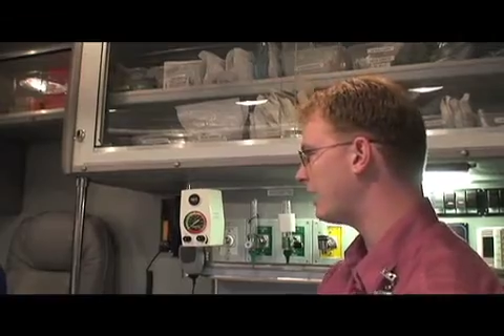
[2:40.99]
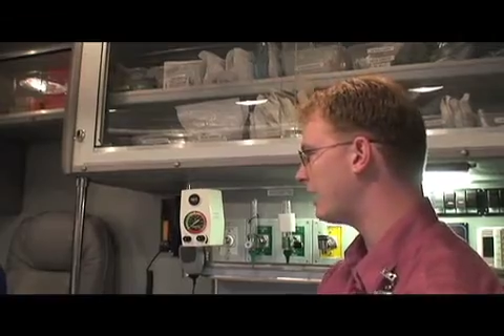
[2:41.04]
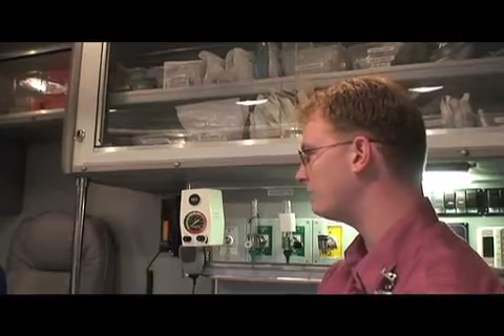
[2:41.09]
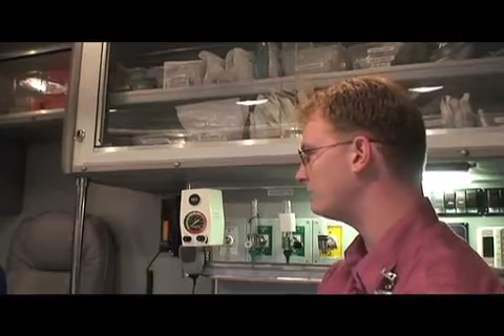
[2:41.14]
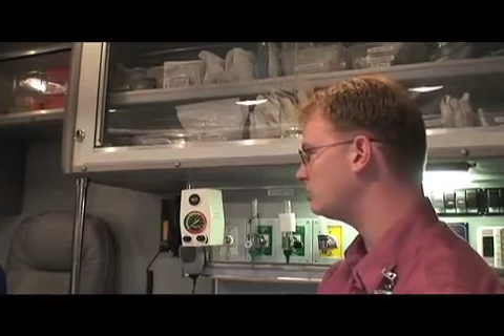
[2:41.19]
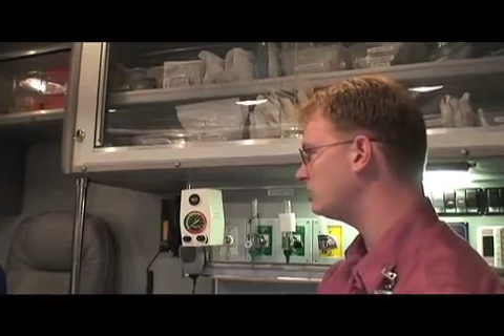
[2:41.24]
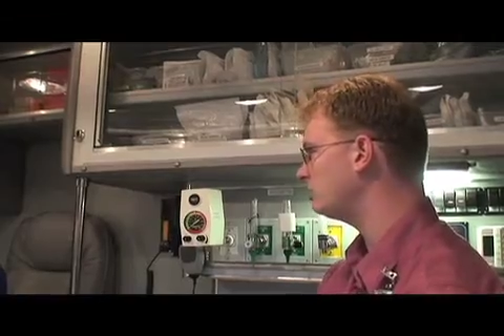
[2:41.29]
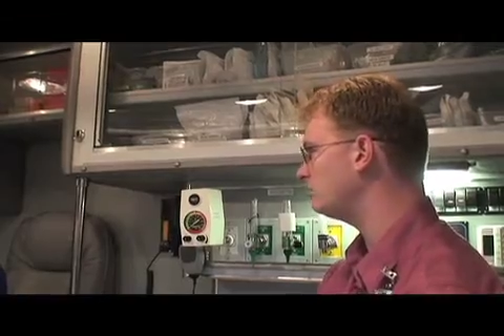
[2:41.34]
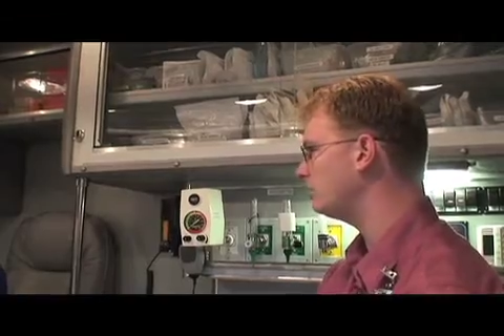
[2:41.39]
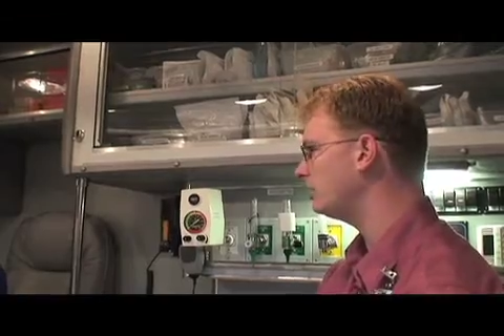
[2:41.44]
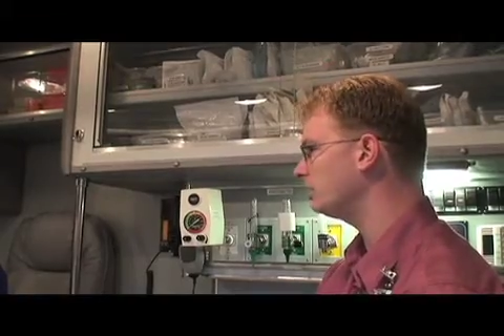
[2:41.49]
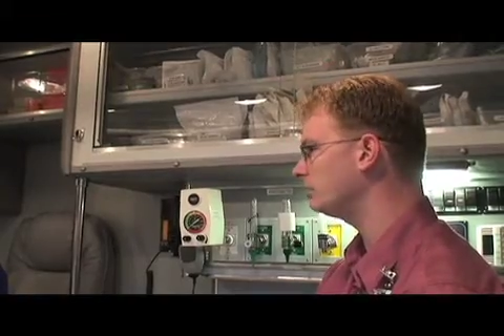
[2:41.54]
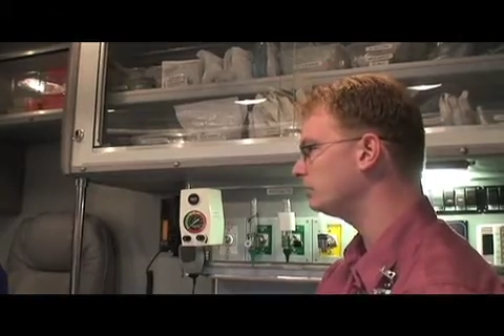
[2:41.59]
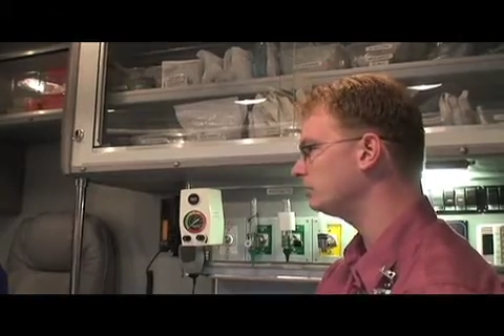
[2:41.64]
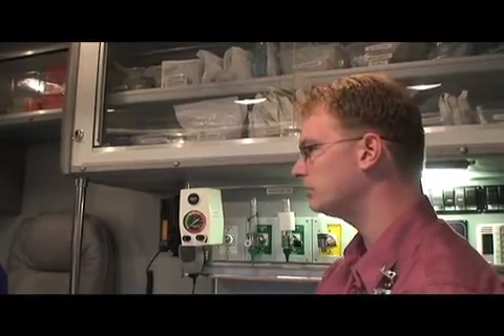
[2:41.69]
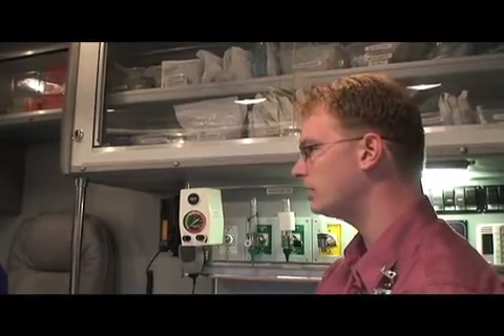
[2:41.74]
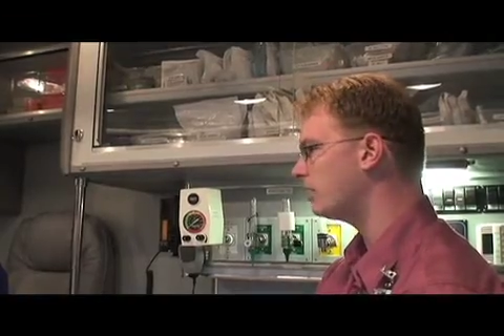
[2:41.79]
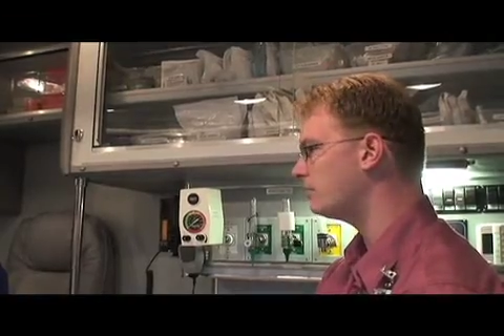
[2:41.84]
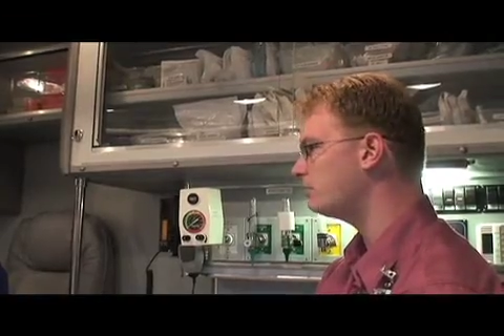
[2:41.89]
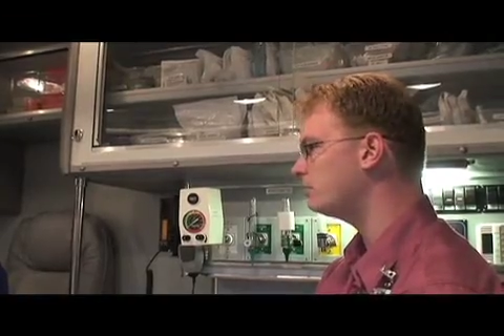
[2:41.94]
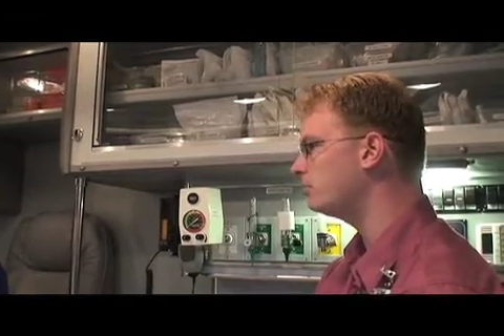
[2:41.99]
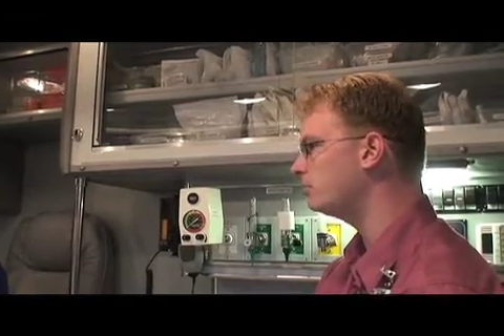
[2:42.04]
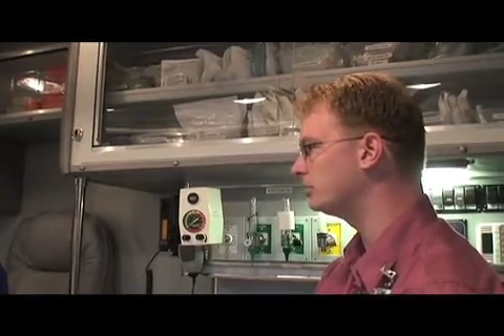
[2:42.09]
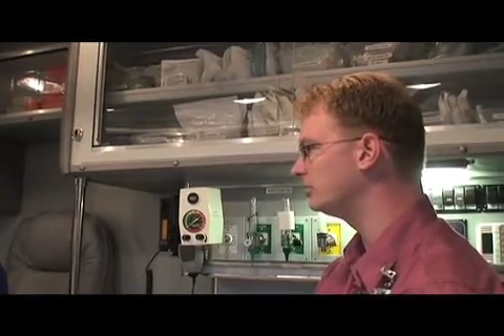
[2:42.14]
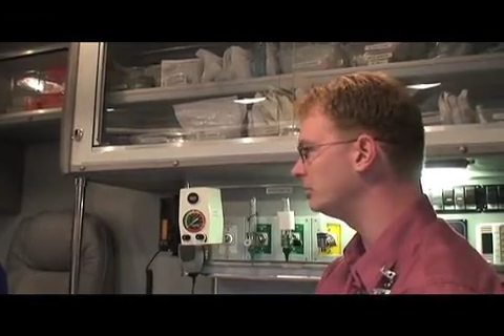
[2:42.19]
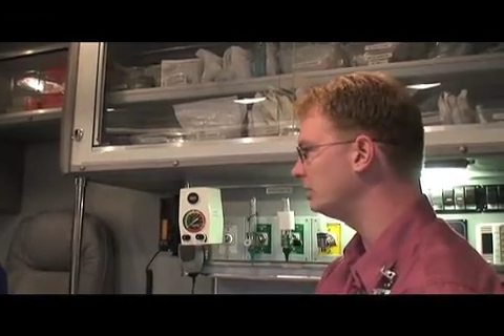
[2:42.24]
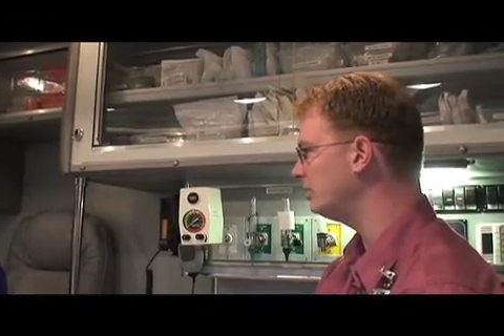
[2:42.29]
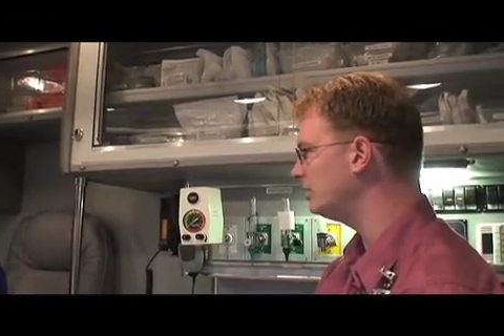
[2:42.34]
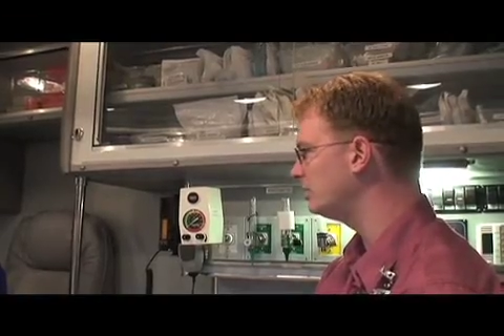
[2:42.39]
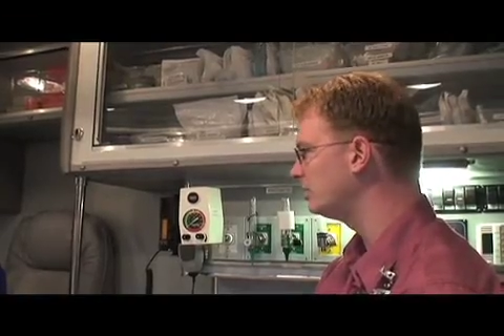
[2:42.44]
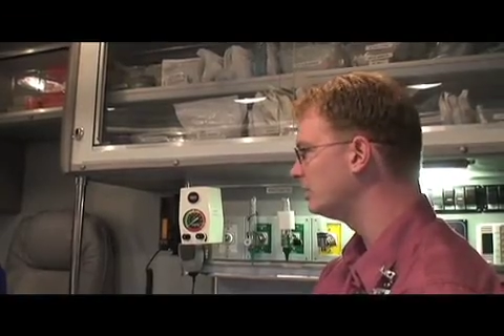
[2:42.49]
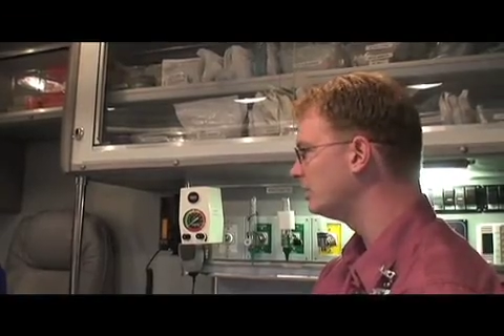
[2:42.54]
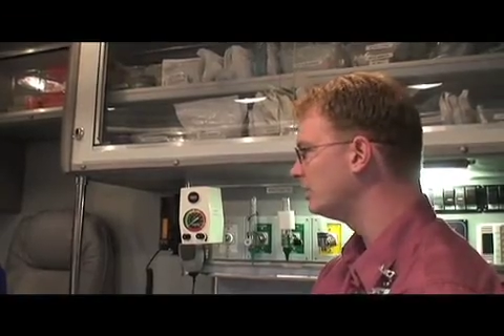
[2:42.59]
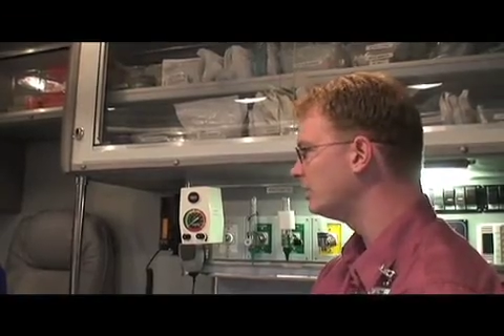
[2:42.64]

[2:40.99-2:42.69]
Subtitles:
have seat belt capability.